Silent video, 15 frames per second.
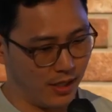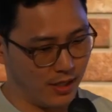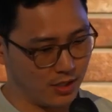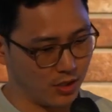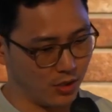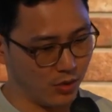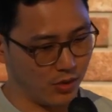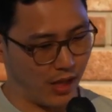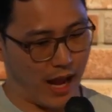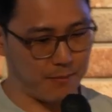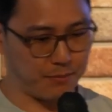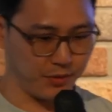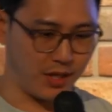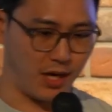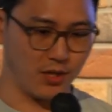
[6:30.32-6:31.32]
And so the
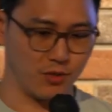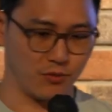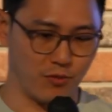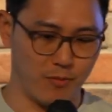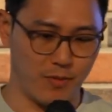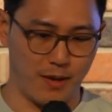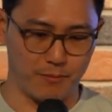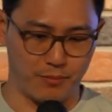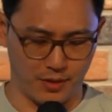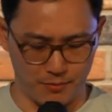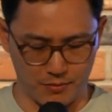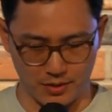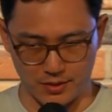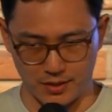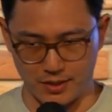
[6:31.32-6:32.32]
application remained
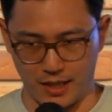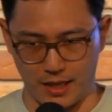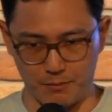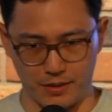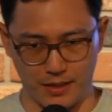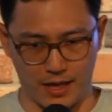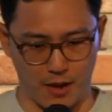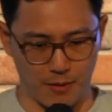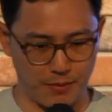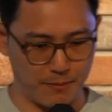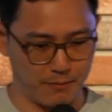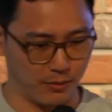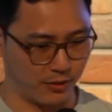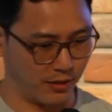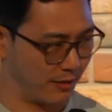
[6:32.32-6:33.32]
pretty much the same, but now
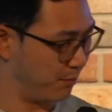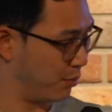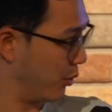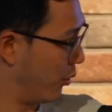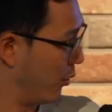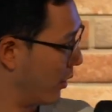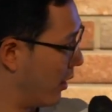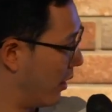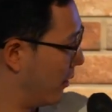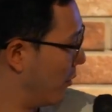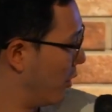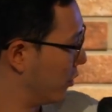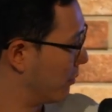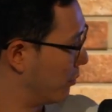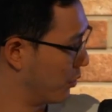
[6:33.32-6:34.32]
people are deploying on
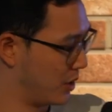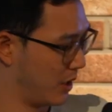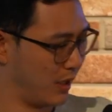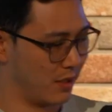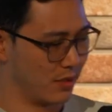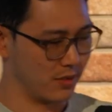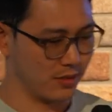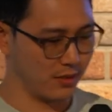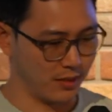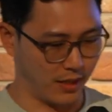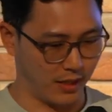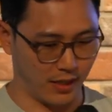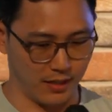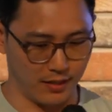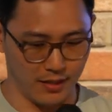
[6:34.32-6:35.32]
multiple chains.
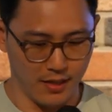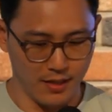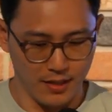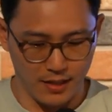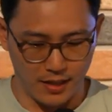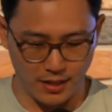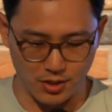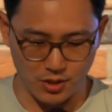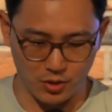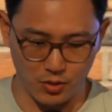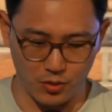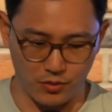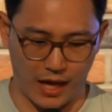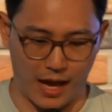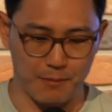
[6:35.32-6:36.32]
And
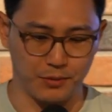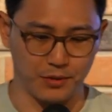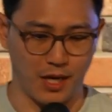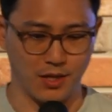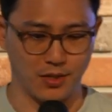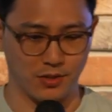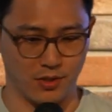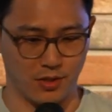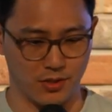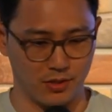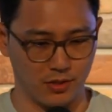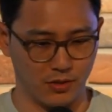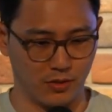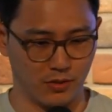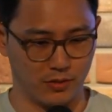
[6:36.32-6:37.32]
so the applications are
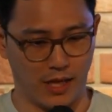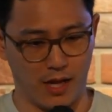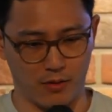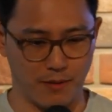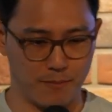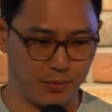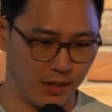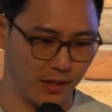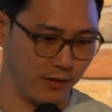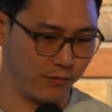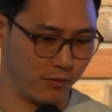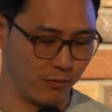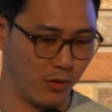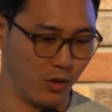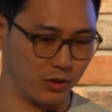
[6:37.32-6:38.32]
still now
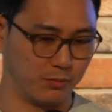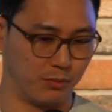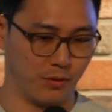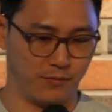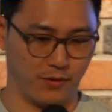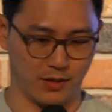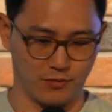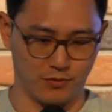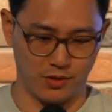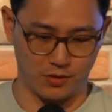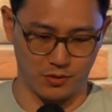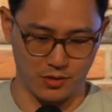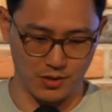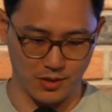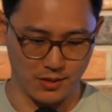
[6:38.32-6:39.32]
competing for multiple fixed
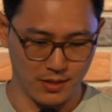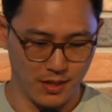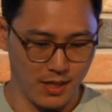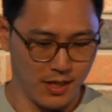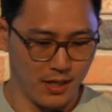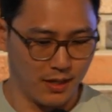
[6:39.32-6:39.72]
resources.